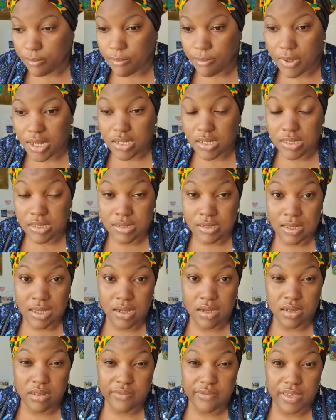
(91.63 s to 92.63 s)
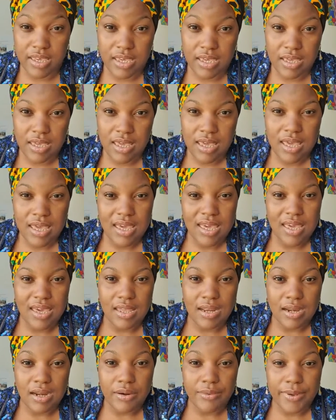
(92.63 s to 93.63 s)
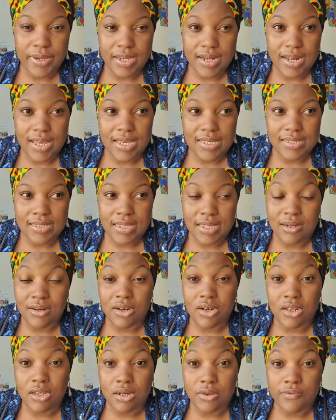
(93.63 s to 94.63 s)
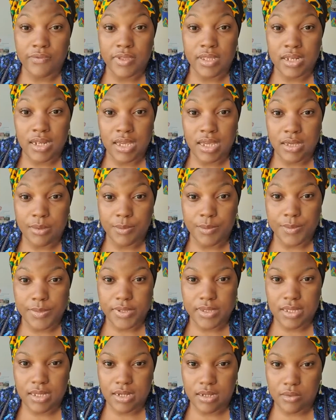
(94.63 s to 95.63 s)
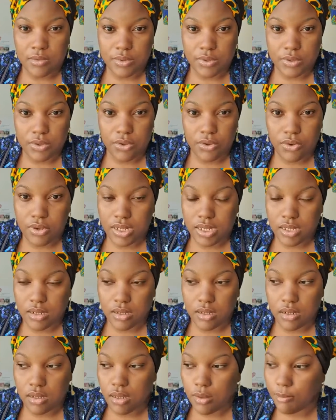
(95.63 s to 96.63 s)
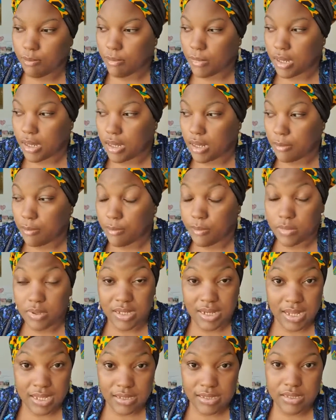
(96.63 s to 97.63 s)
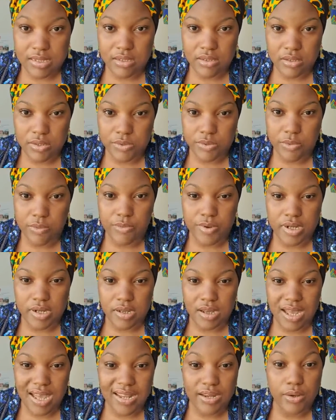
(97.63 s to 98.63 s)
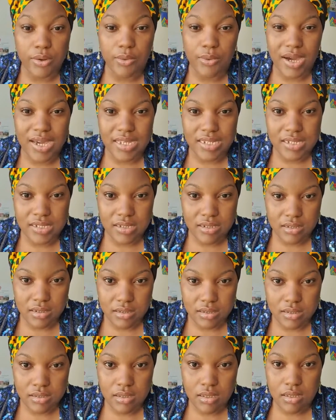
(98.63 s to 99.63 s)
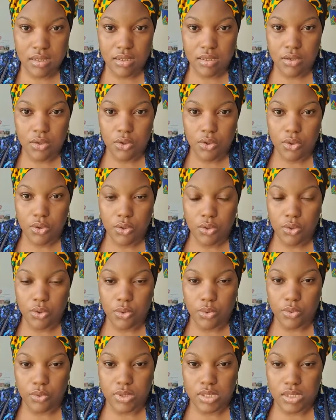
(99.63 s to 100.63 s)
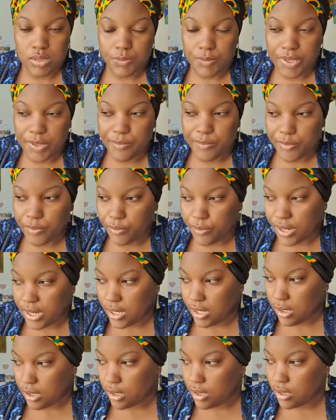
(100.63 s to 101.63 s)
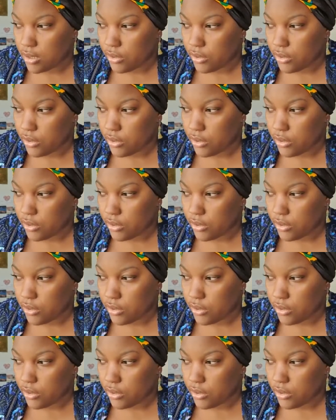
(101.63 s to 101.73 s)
Marcus Garvey, and I realized that a lot of the names that I was calling my 19 years old brother had no ideas who these people were.